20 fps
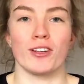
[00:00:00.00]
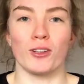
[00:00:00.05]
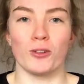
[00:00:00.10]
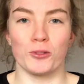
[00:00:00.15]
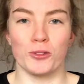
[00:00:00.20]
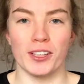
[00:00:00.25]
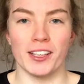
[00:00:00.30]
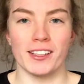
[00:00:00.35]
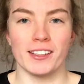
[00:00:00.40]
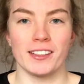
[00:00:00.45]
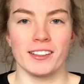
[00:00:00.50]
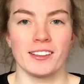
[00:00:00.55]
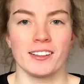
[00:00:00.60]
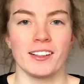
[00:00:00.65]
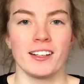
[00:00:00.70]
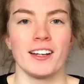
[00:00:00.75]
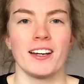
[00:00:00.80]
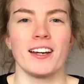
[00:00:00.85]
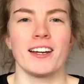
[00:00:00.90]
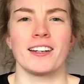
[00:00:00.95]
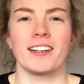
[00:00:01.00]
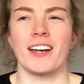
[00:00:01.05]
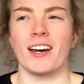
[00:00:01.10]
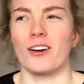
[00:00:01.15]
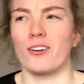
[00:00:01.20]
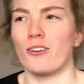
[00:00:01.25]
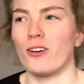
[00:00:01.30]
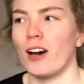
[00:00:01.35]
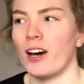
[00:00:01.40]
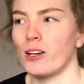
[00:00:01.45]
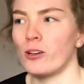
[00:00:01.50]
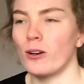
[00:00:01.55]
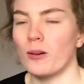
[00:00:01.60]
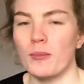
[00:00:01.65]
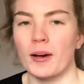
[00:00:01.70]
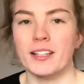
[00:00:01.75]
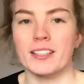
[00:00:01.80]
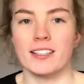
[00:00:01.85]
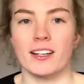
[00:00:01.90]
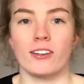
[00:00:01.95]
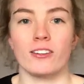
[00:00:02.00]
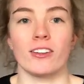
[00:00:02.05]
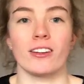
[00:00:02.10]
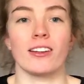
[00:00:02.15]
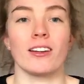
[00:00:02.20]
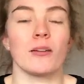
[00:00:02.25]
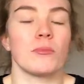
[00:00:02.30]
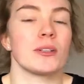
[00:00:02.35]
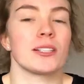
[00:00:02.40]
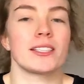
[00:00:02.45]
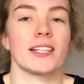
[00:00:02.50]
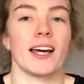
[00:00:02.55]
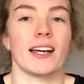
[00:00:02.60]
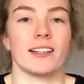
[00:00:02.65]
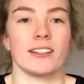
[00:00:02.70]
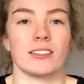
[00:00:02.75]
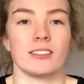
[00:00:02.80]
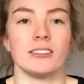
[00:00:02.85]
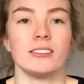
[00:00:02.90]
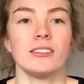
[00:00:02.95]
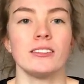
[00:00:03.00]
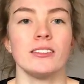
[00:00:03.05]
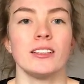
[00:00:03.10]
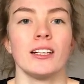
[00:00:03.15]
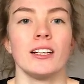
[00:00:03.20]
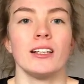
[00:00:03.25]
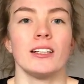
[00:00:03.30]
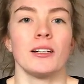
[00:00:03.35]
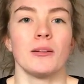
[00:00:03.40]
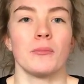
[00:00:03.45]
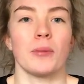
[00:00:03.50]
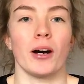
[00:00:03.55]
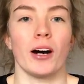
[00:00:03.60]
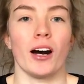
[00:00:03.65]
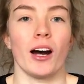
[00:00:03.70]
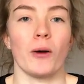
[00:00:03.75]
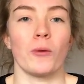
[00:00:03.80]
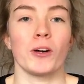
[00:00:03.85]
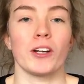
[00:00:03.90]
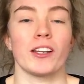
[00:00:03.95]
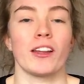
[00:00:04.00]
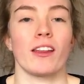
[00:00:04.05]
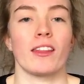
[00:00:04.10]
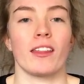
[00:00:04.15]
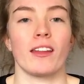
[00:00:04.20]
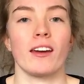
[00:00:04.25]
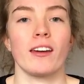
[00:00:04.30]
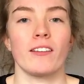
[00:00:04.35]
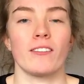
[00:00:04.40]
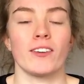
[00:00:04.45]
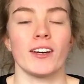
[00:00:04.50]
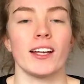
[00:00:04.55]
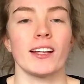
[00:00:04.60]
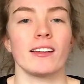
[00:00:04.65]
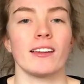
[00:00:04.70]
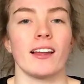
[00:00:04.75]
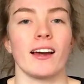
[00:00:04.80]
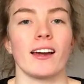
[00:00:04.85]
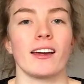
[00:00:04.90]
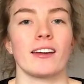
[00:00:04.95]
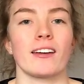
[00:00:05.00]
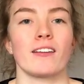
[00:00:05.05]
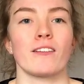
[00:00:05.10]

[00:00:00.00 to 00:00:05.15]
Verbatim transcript: loading. Now, I know it might sound a little bit technical, but I want you to think of it like